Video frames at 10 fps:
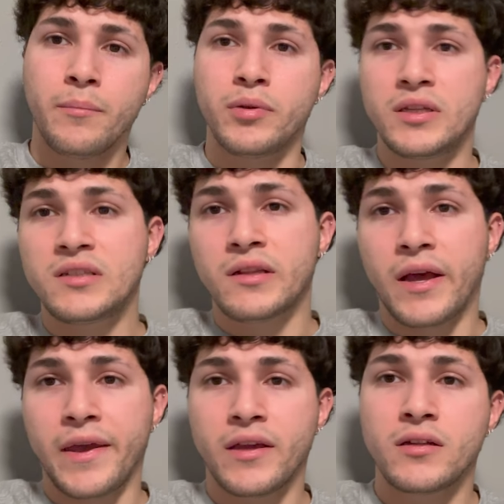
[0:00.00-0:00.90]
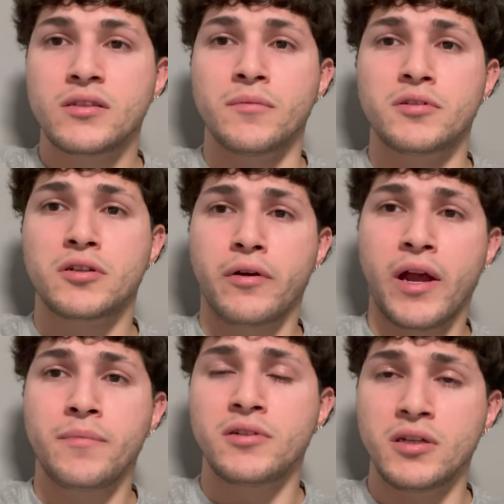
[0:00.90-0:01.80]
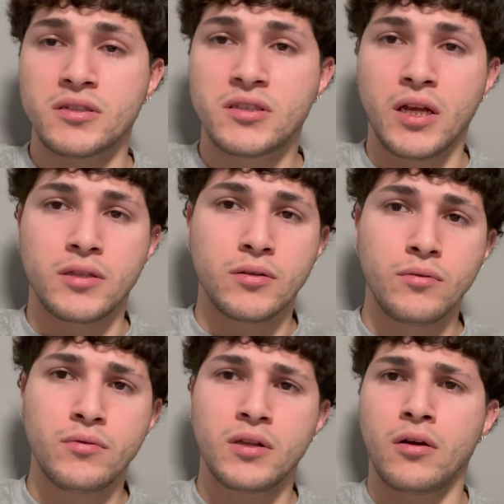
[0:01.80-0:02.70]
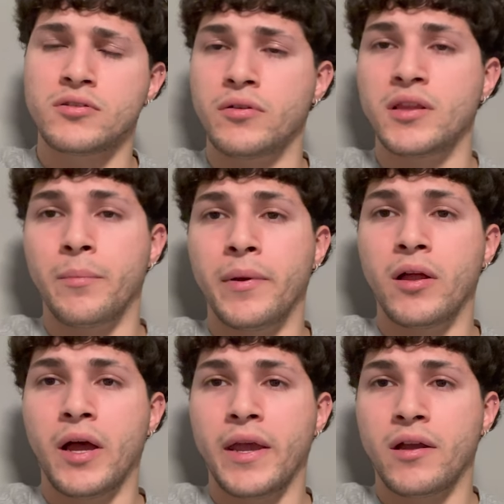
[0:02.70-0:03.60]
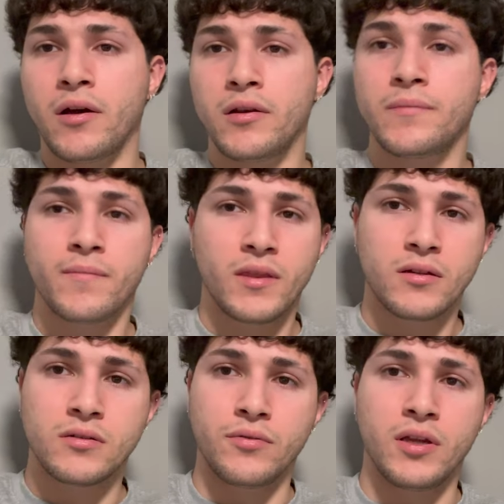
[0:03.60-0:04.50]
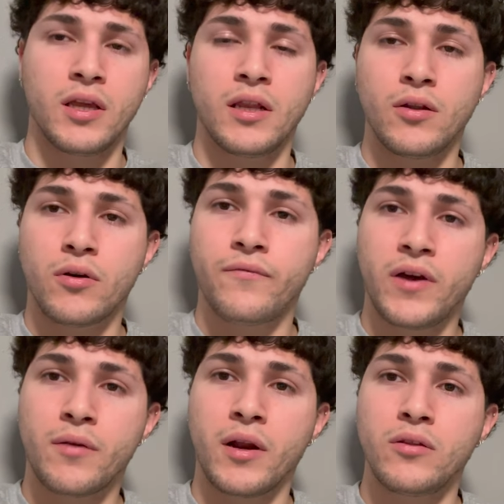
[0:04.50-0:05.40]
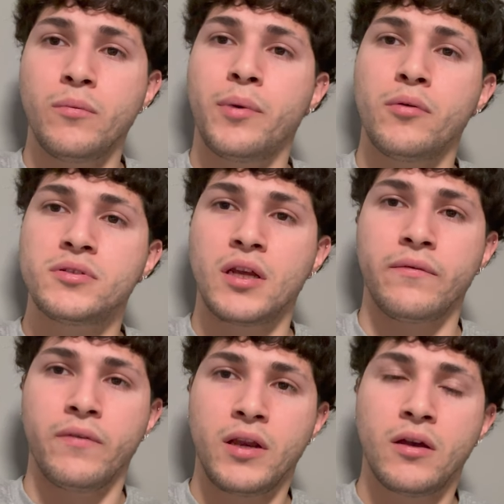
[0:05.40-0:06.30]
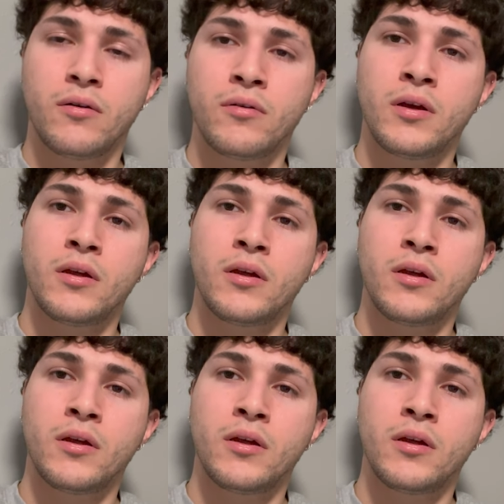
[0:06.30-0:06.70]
Please like, subscribe so you can stay tuned, and also hit the bell icon so you can get notified when I do post a video.